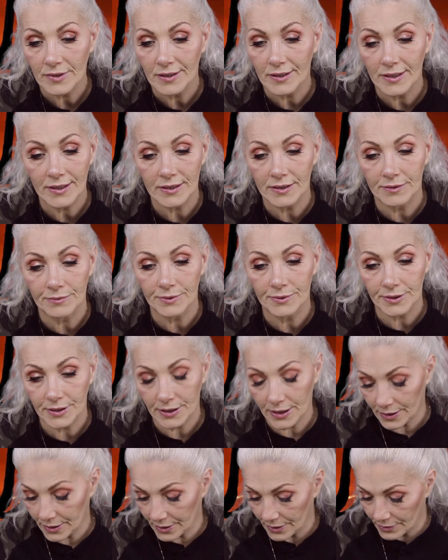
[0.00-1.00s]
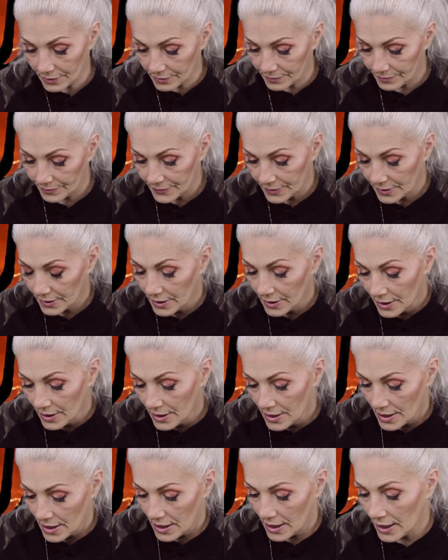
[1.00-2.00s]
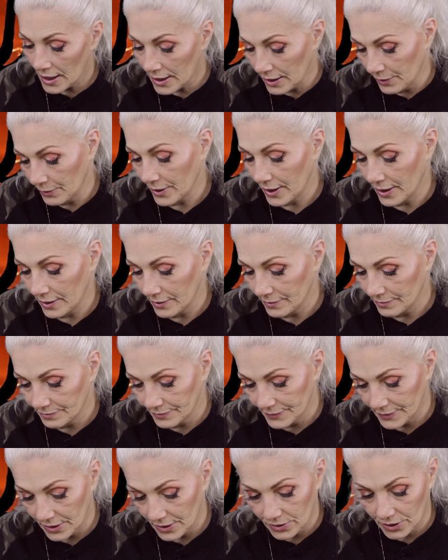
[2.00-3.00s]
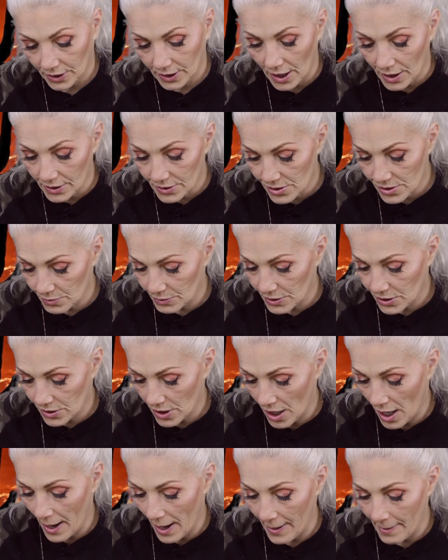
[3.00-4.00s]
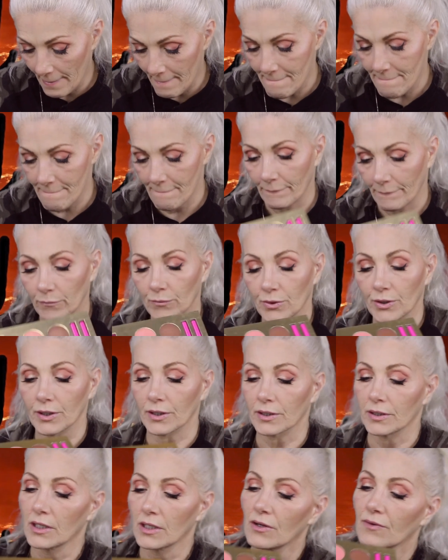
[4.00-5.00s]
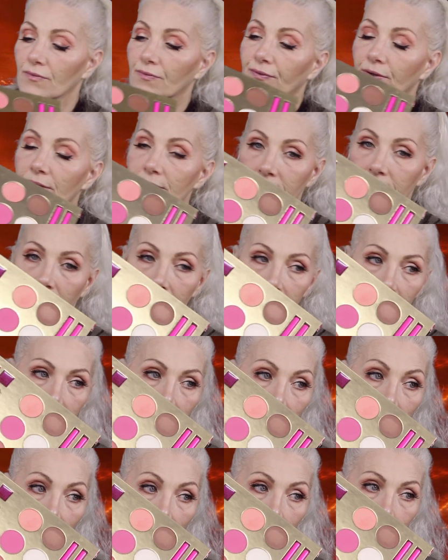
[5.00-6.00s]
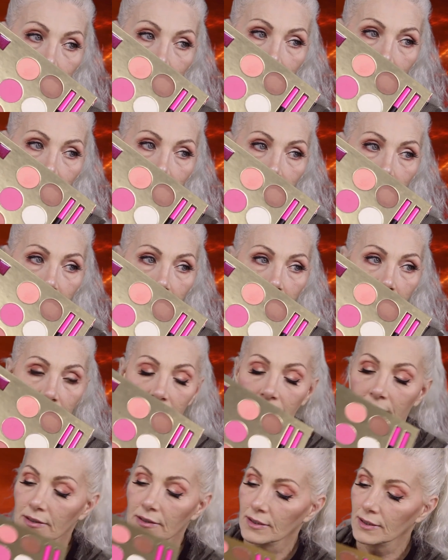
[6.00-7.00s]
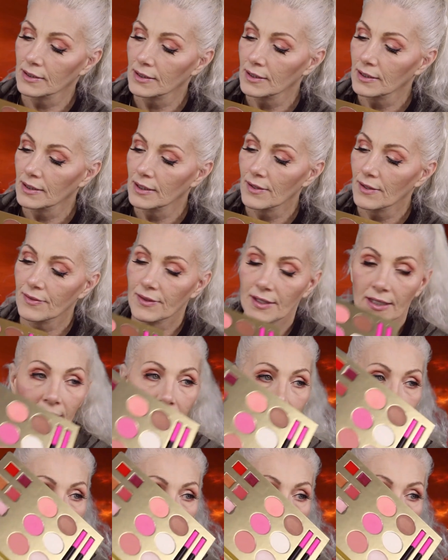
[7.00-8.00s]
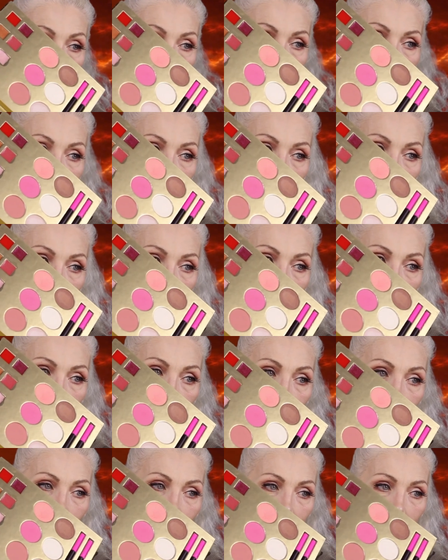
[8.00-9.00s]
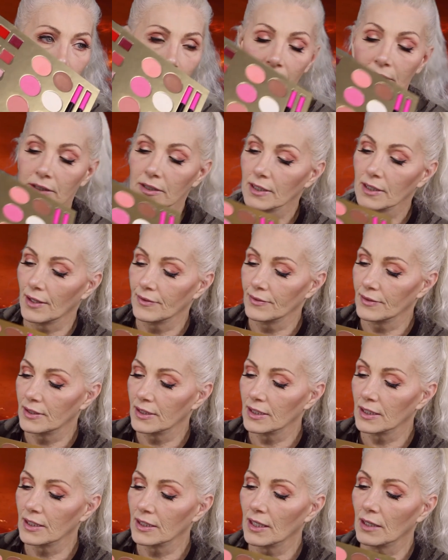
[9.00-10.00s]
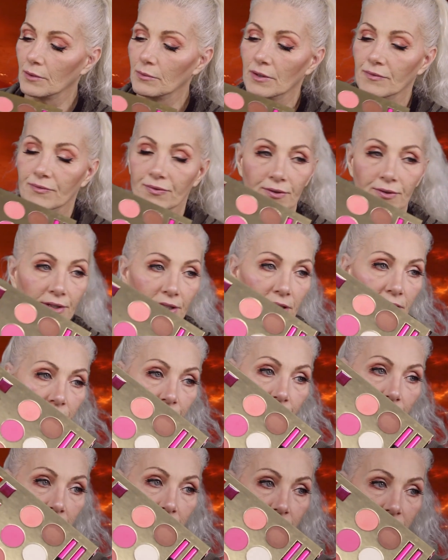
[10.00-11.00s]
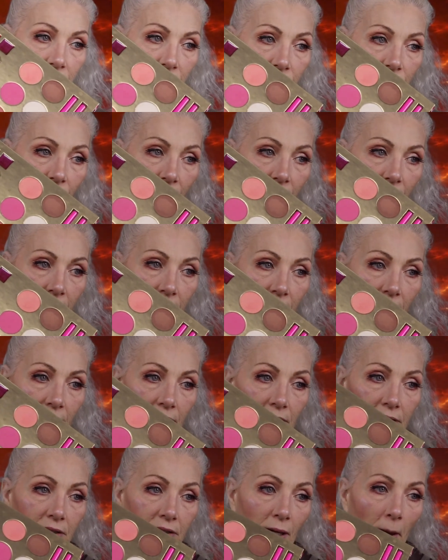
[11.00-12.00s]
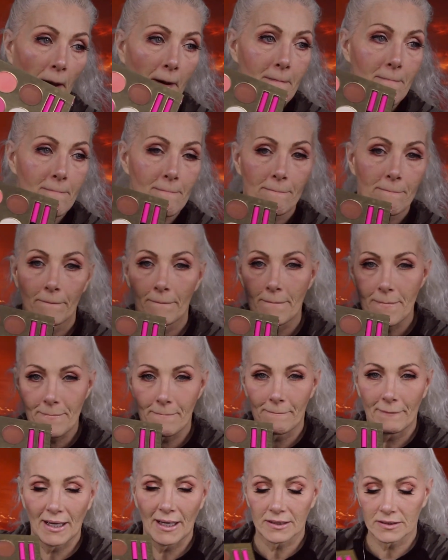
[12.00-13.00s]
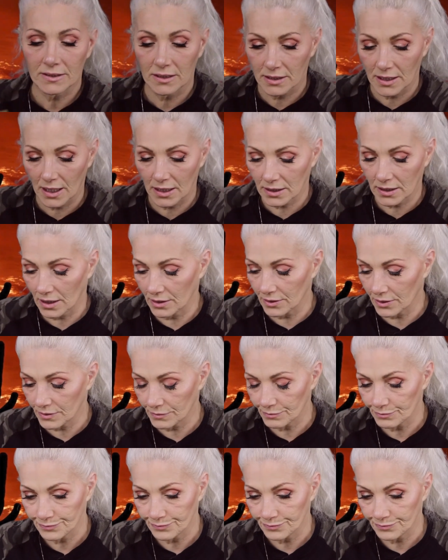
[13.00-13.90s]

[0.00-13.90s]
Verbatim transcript: I didn't really get there. Anyway, the colors we tried were, first I did the light pink one, then I did this kind of brighter pink one, and then I went for this one to try and get it to back to that color.